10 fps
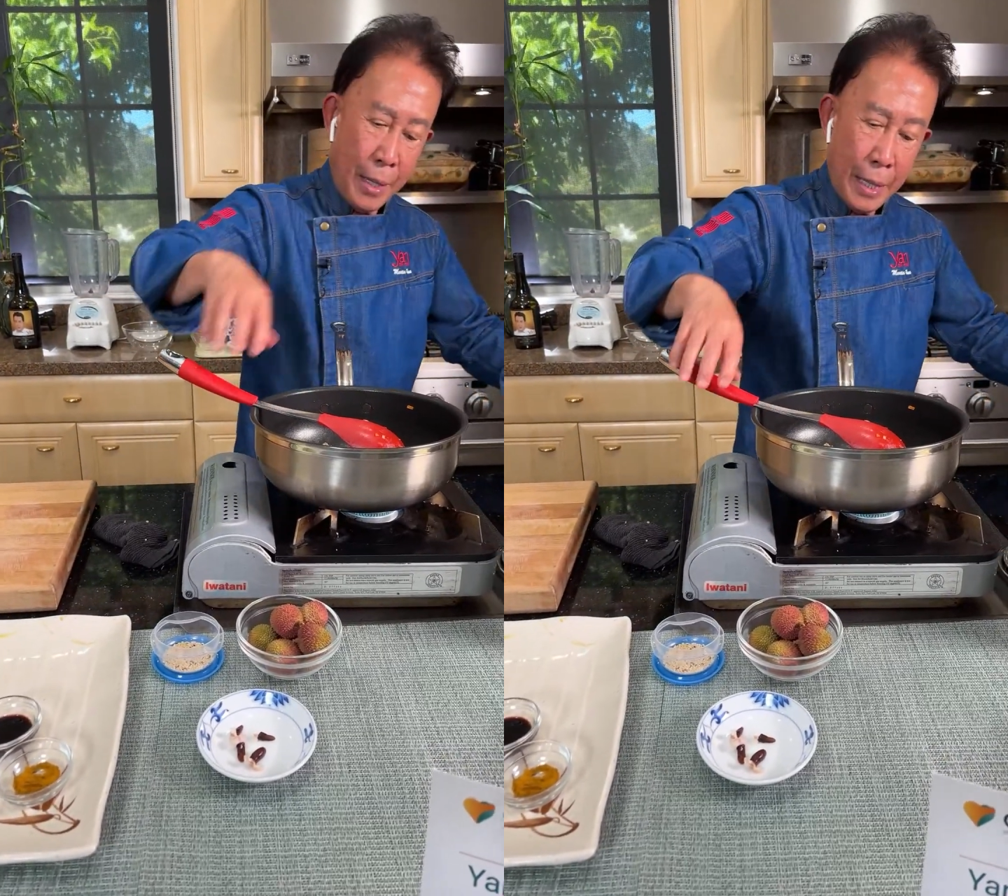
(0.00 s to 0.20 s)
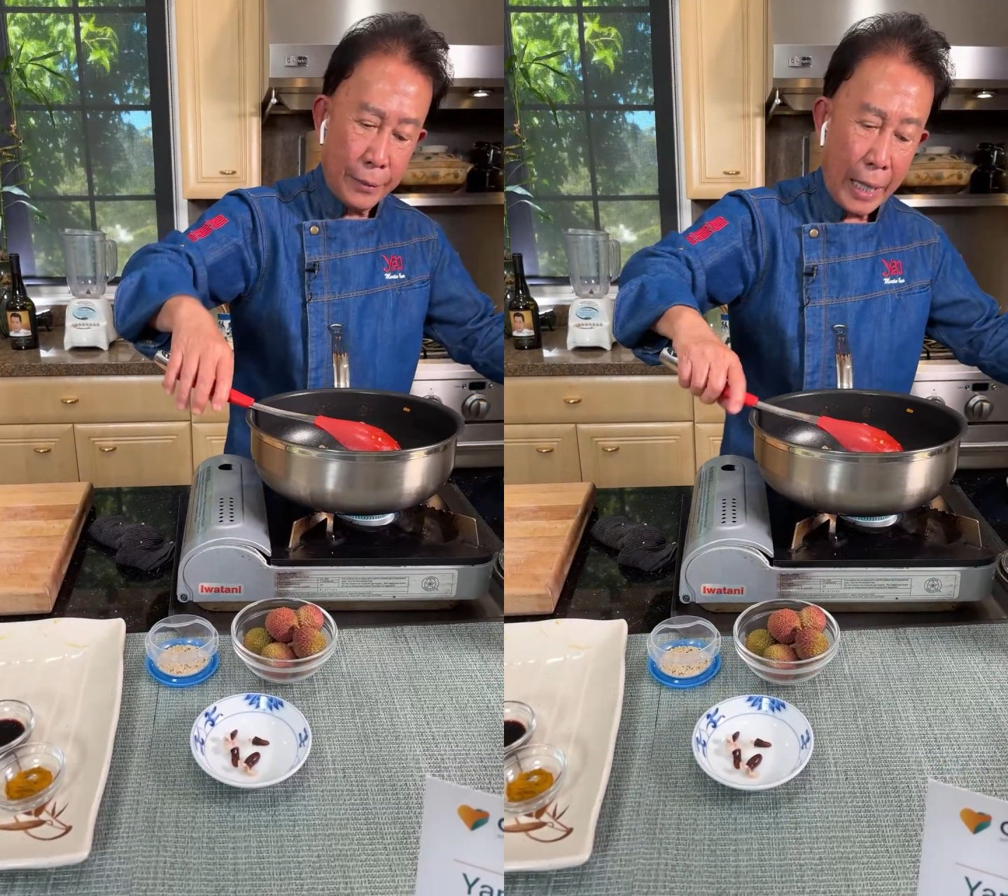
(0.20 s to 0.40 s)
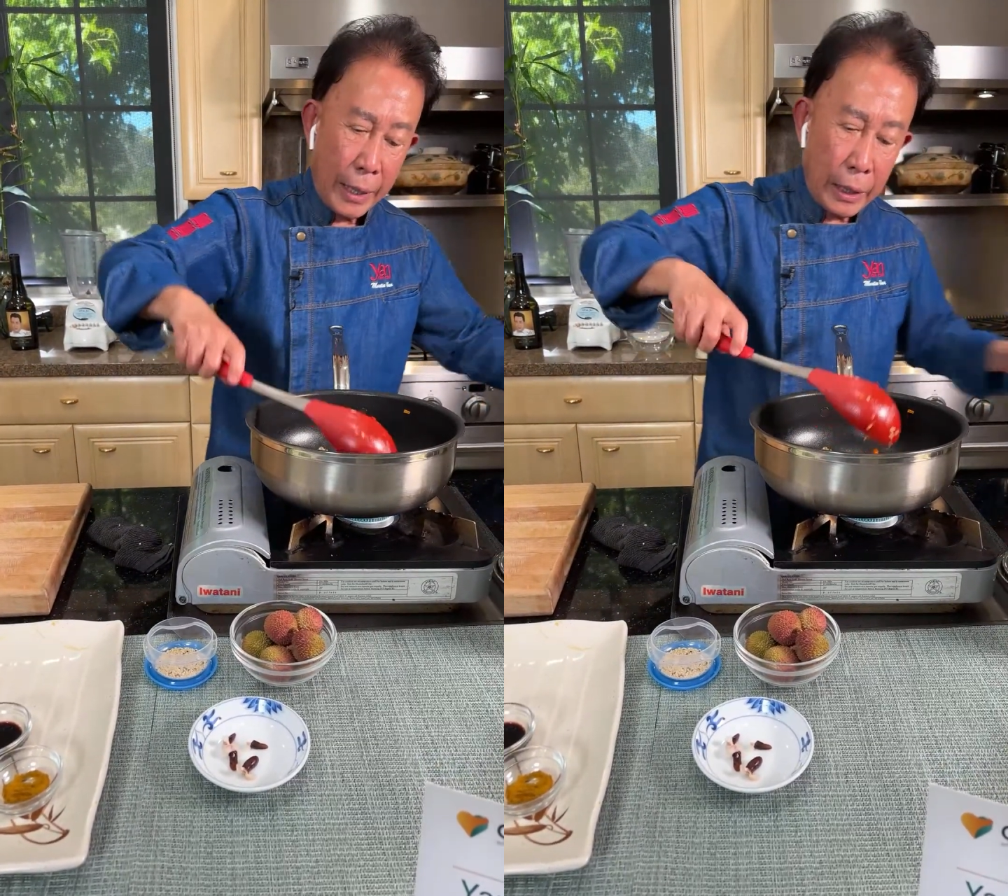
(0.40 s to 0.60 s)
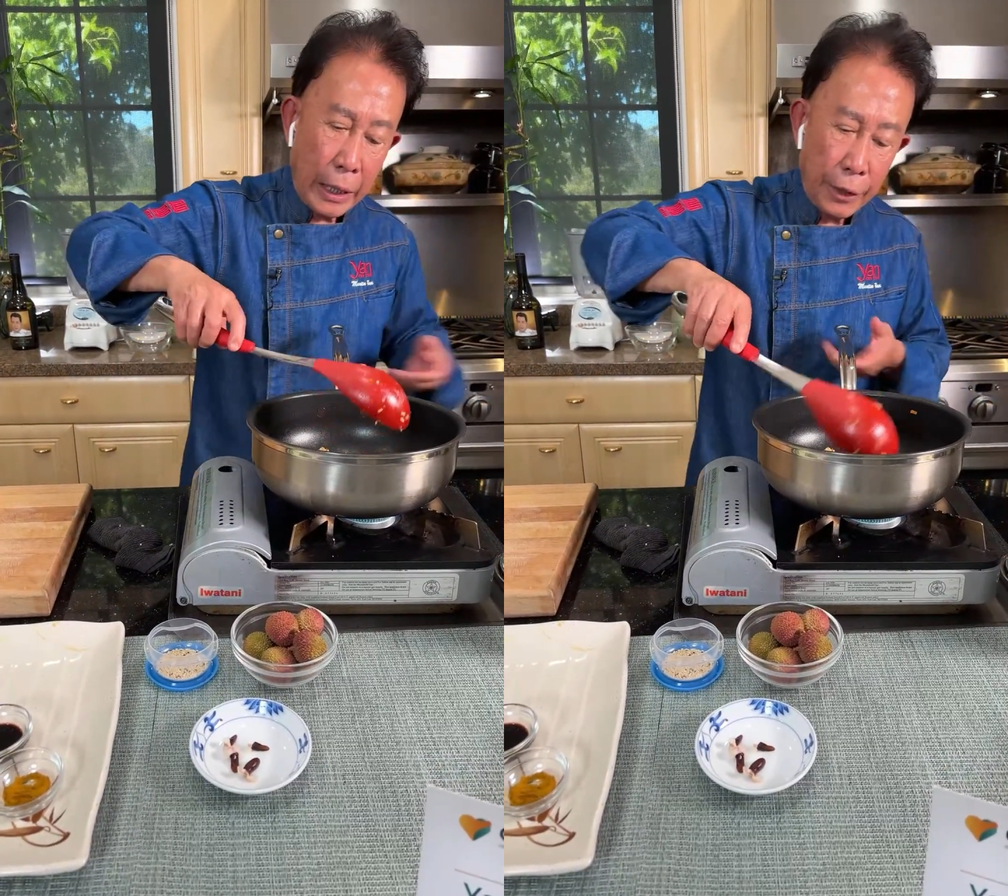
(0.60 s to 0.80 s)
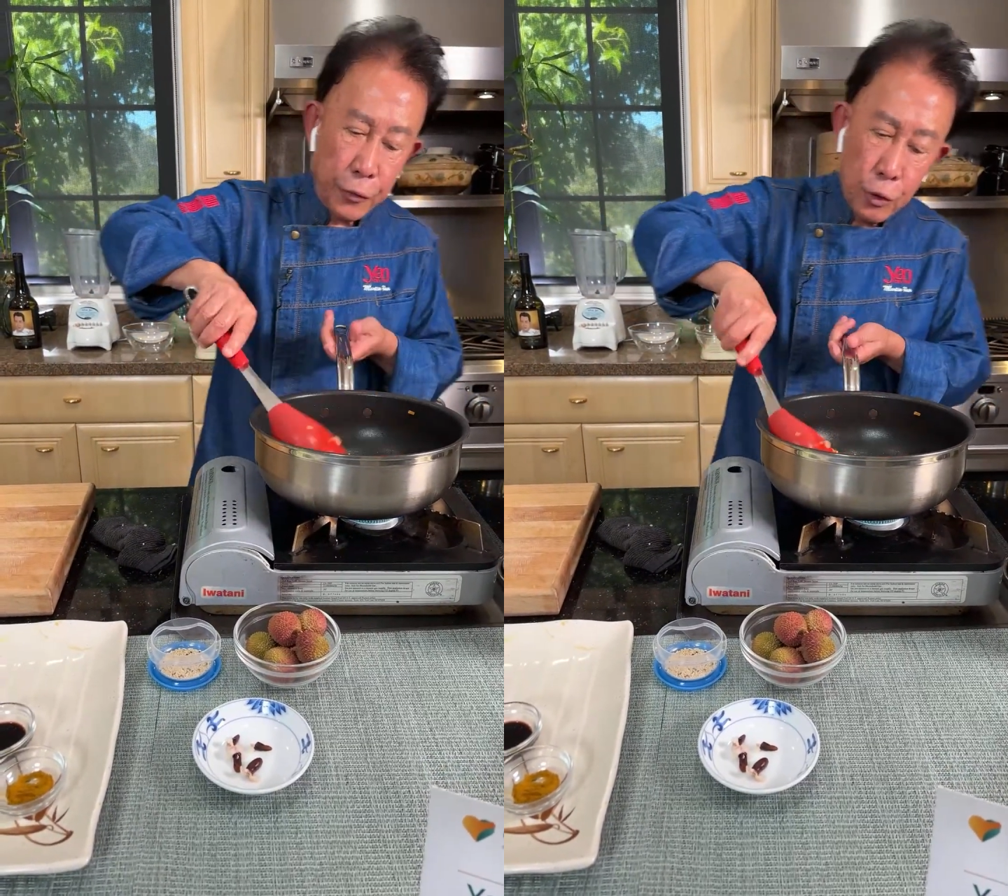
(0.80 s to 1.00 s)
And then
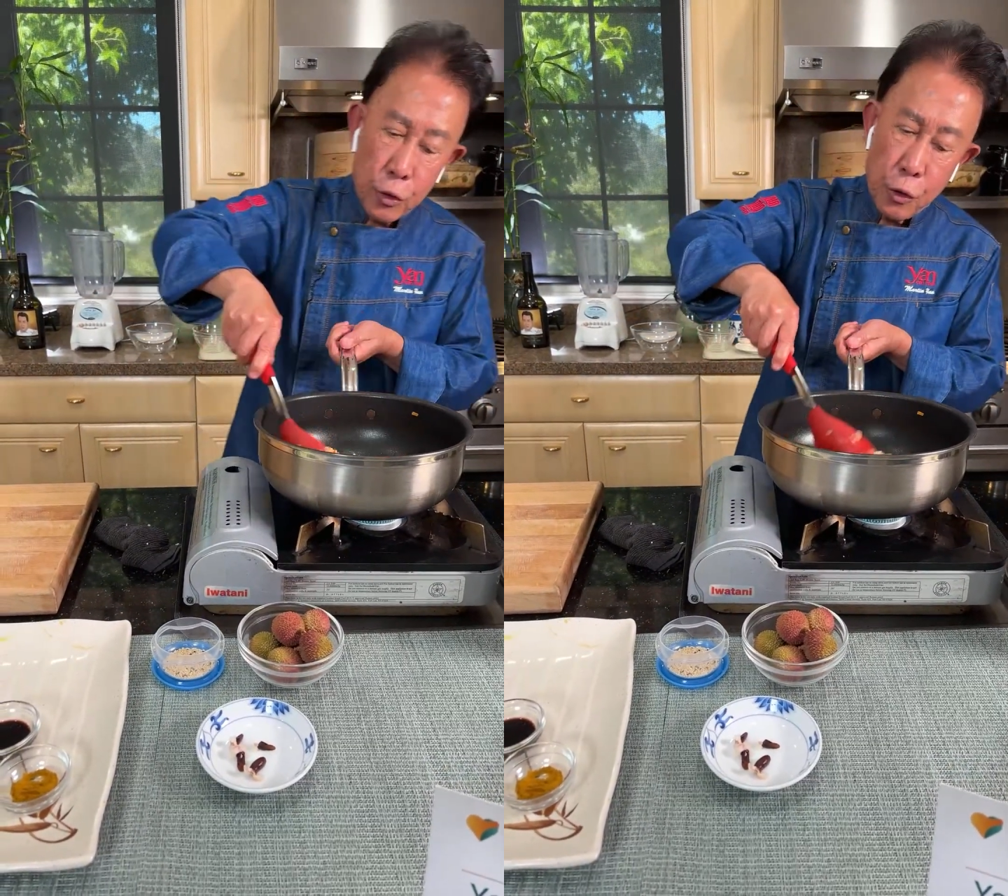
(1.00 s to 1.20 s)
if you're